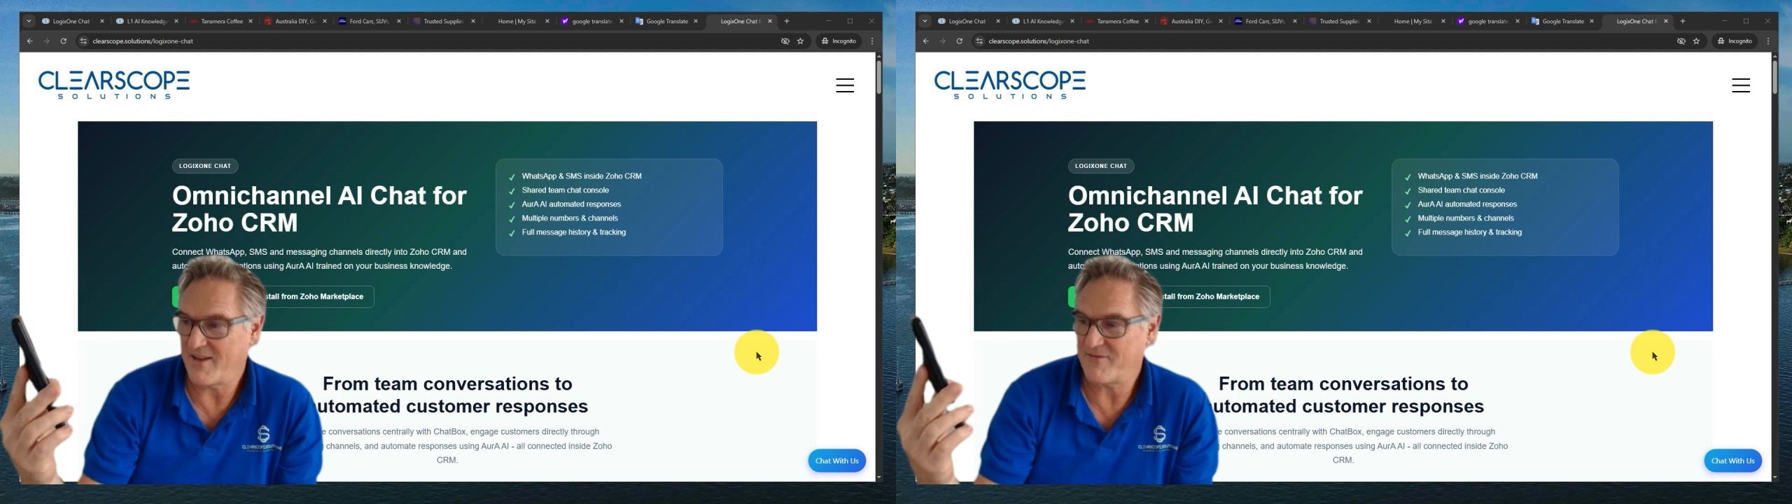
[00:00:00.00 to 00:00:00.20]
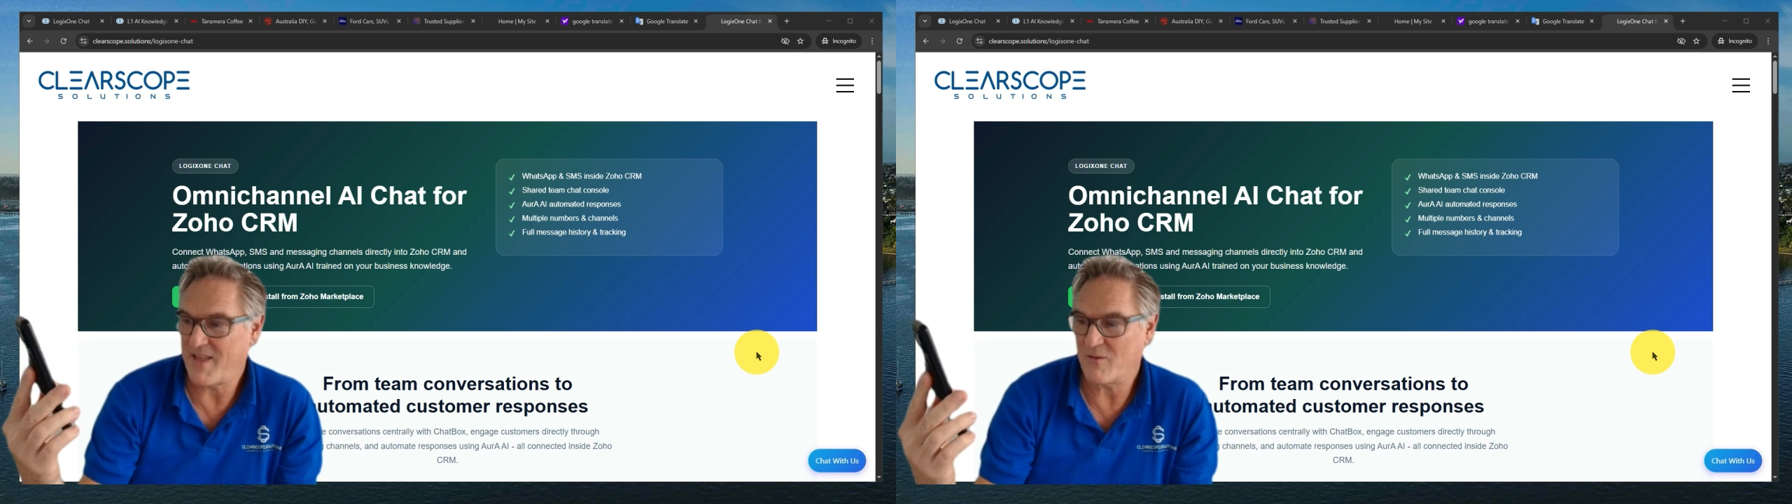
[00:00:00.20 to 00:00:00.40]

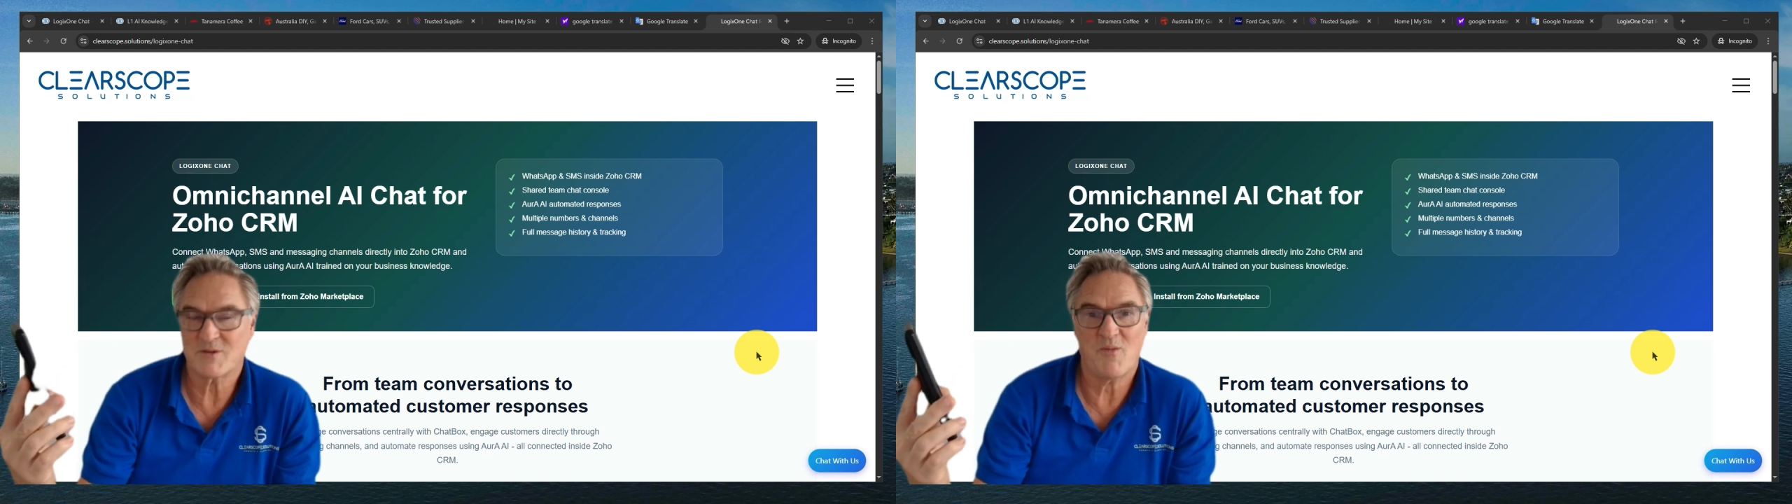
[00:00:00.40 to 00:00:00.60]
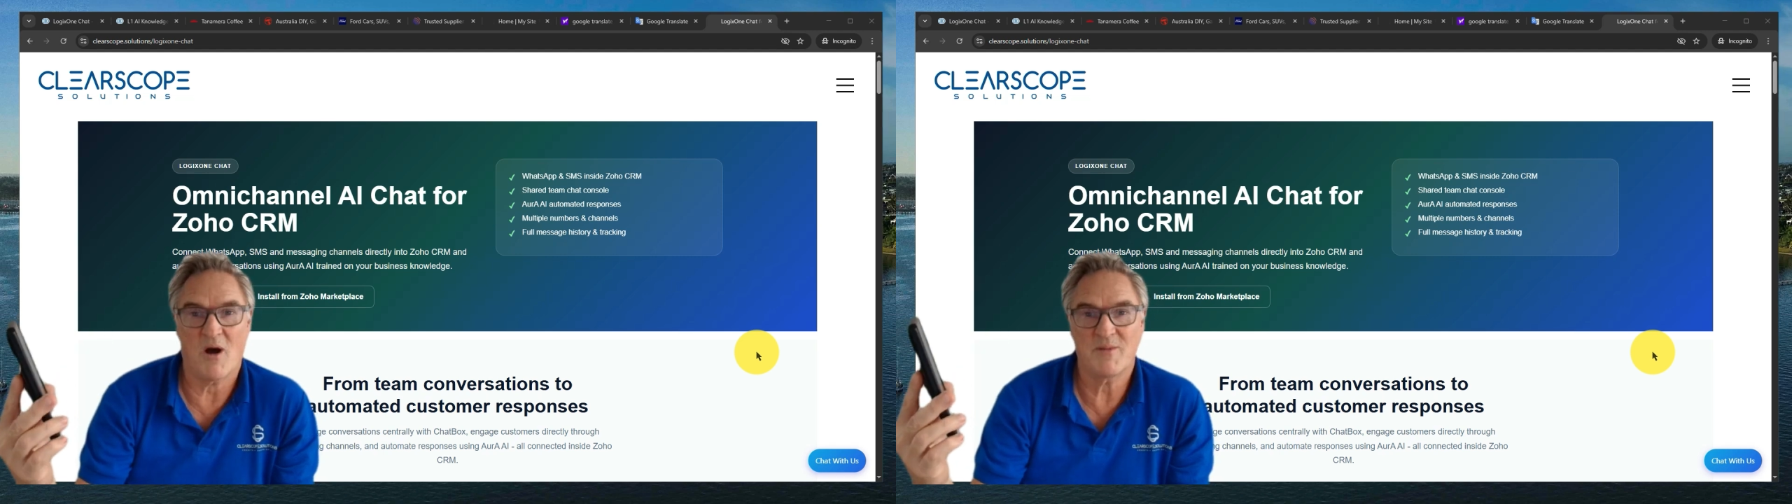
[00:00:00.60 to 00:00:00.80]
if that
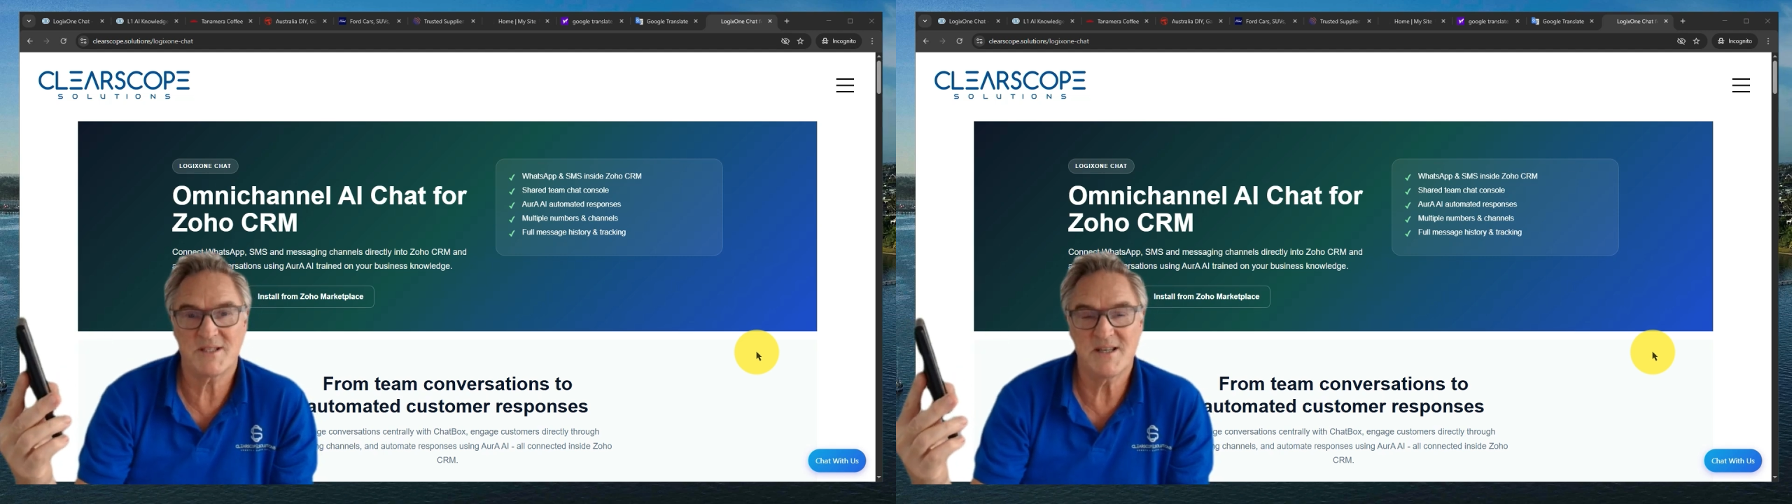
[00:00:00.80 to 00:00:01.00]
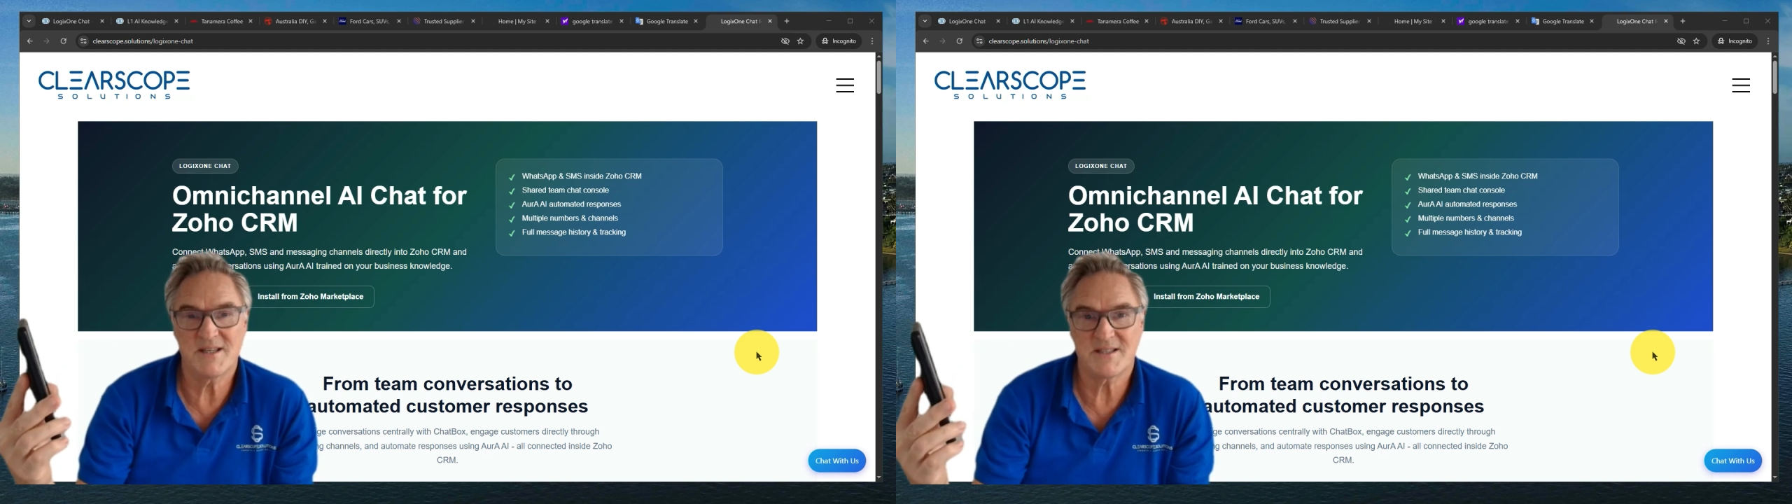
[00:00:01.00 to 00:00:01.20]
was my
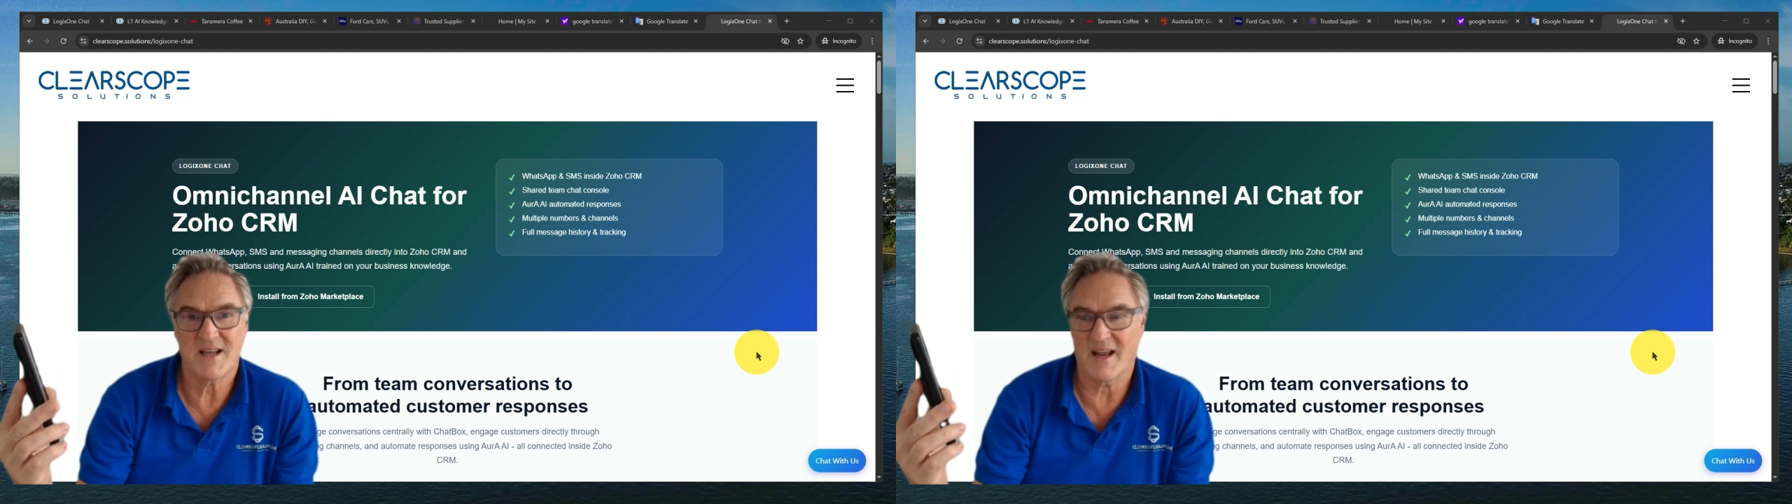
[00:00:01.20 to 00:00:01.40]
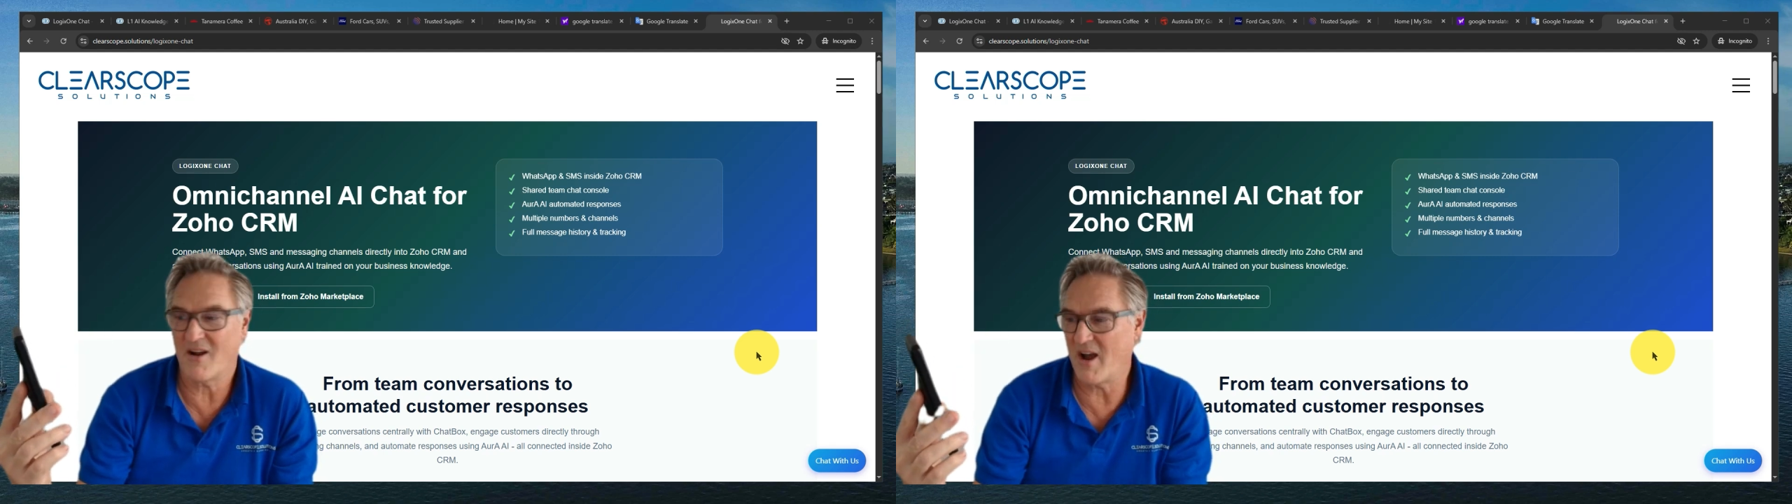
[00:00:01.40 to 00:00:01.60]
business
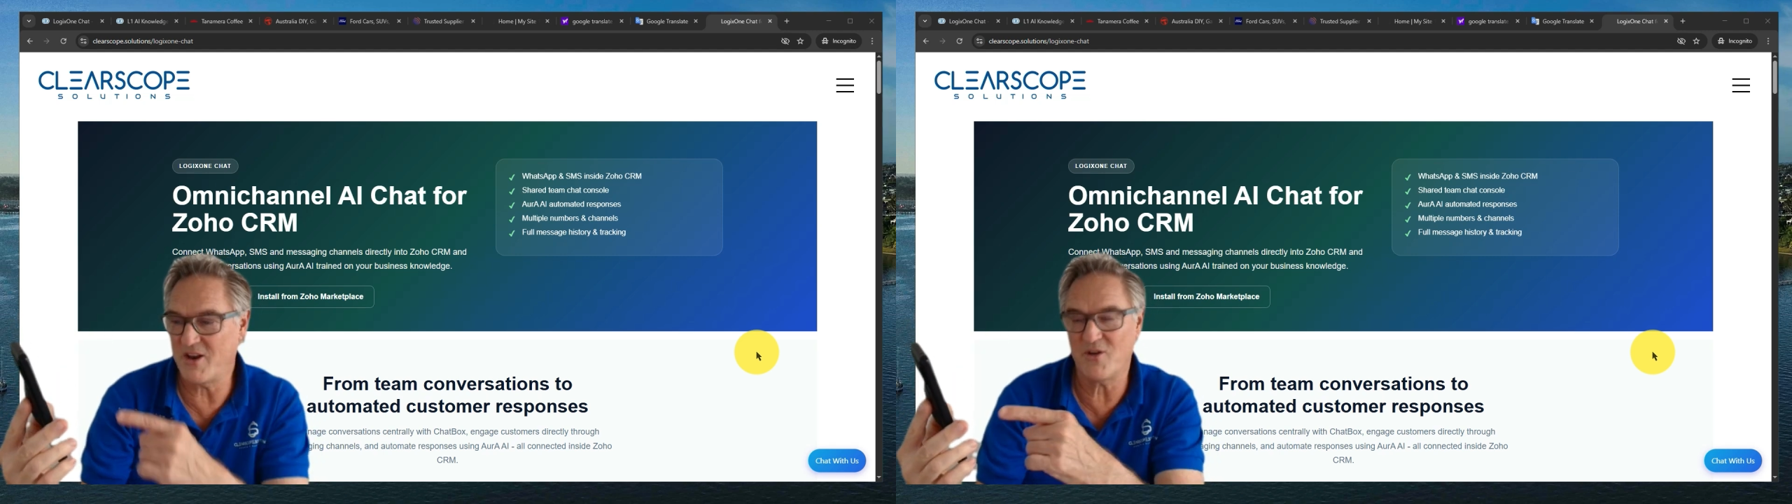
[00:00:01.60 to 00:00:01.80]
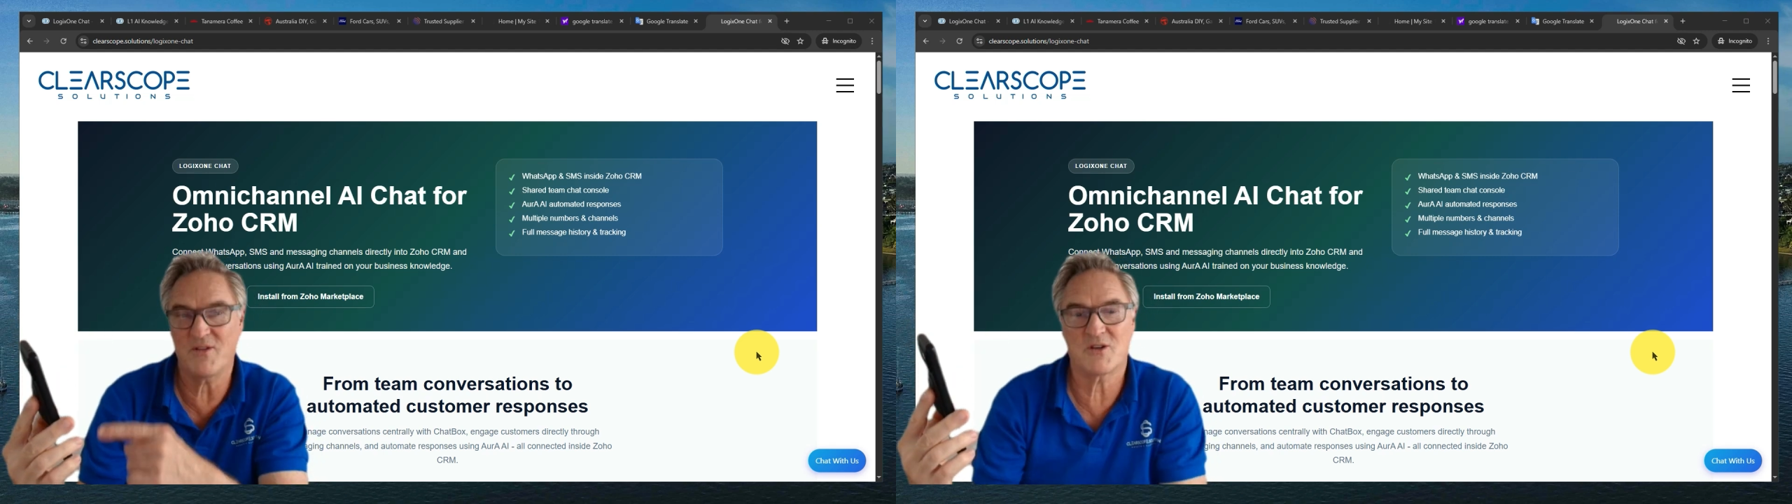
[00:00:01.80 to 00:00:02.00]
and I
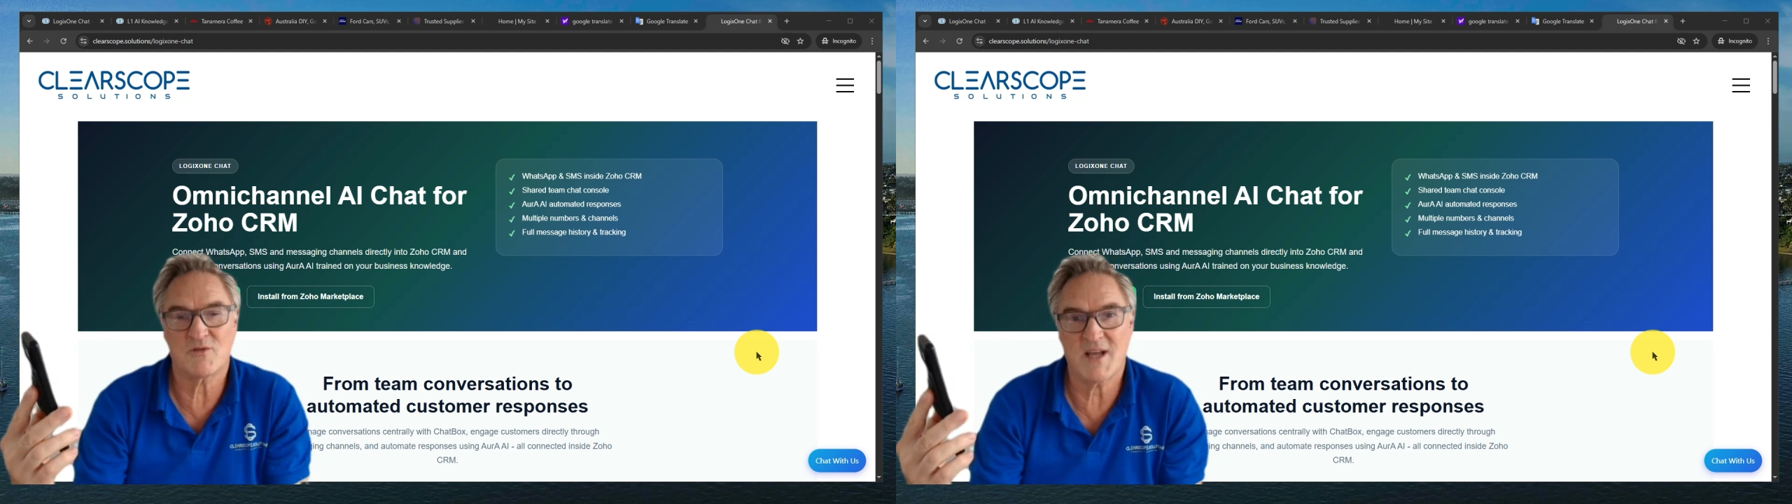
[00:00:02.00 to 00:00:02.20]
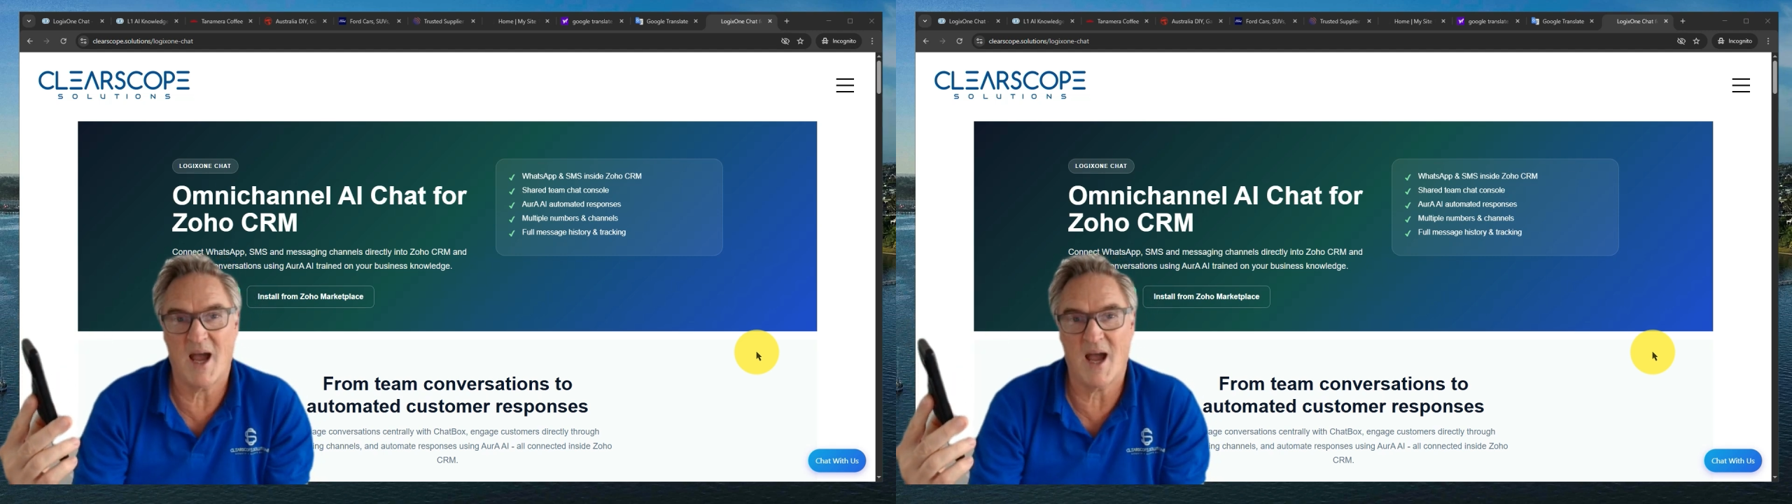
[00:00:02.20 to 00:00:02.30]
knew this was